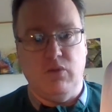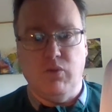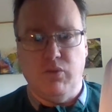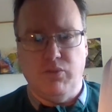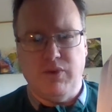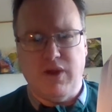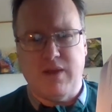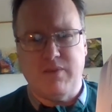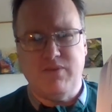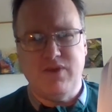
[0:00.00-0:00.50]
And we'll
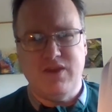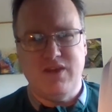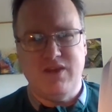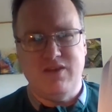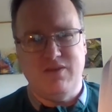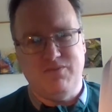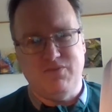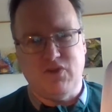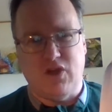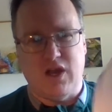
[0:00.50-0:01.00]

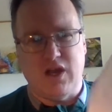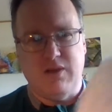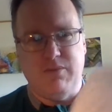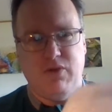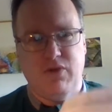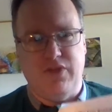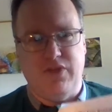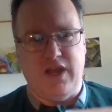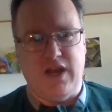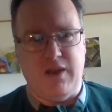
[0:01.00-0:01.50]
probably talk
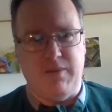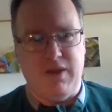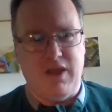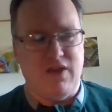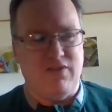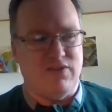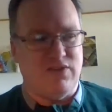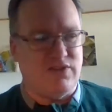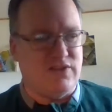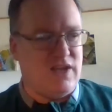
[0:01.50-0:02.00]
about that. I may
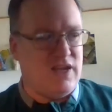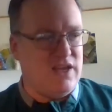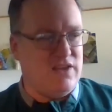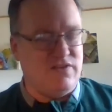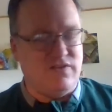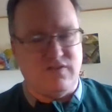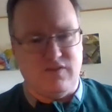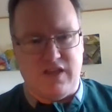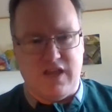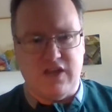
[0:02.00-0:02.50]
have a
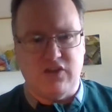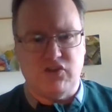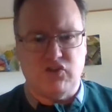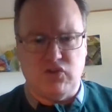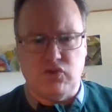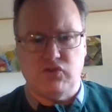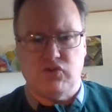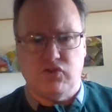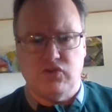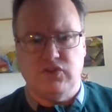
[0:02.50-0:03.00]

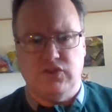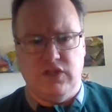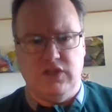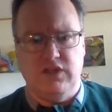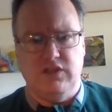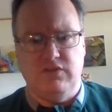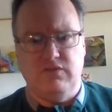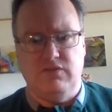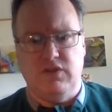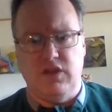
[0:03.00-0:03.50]
science/social
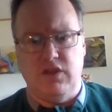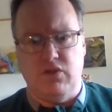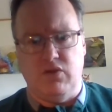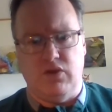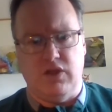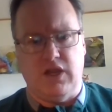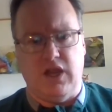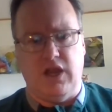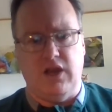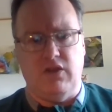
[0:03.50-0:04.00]
studies
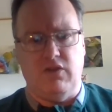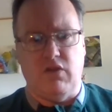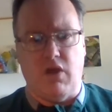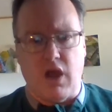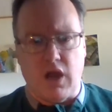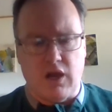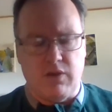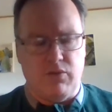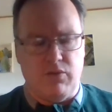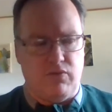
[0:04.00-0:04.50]
video to kind of
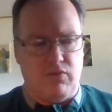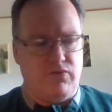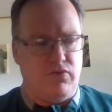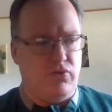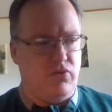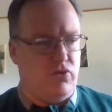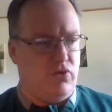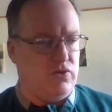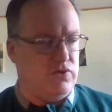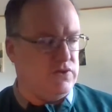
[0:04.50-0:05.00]
talk about a
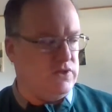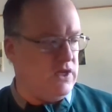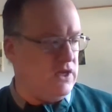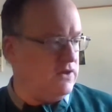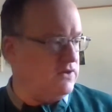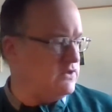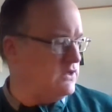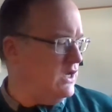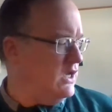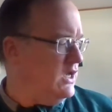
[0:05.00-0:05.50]
few of those
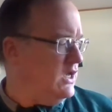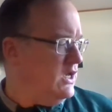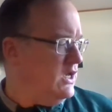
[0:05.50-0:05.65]
things